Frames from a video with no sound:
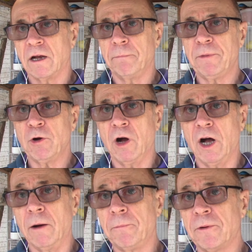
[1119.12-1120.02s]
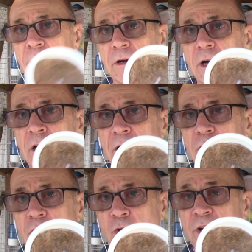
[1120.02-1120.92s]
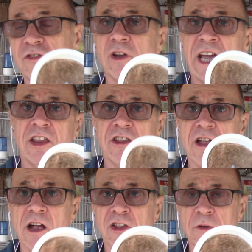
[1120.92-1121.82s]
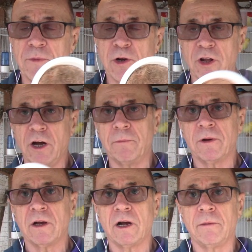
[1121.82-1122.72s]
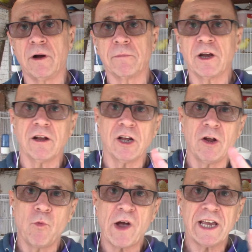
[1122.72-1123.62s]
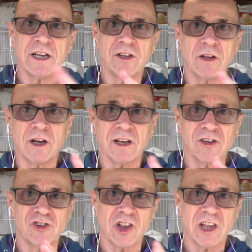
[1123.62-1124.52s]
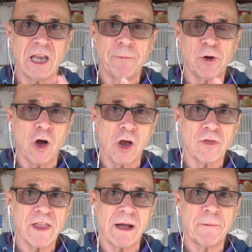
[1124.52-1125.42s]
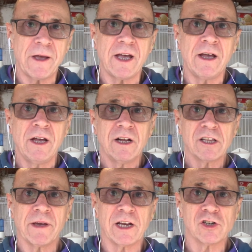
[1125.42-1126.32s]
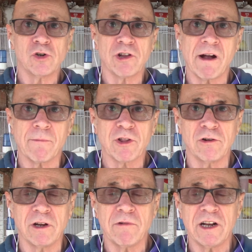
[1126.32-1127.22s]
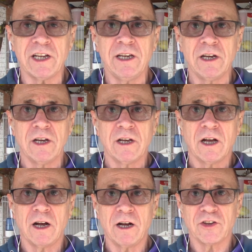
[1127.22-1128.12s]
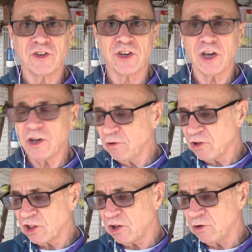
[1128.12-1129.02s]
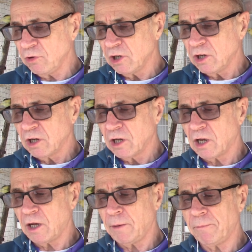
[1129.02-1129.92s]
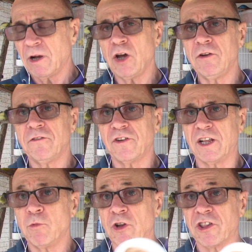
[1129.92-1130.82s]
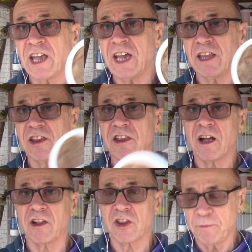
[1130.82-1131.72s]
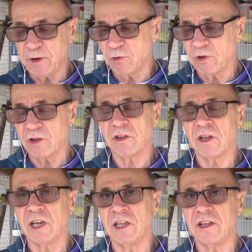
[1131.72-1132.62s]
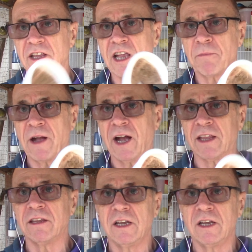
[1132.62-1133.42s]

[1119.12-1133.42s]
built up, or if the hen starts to build up, I'm going to wait and just keep an eye on that pair to make sure they're absolutely ready to go. So hopefully once the hen starts to build in the nest pan,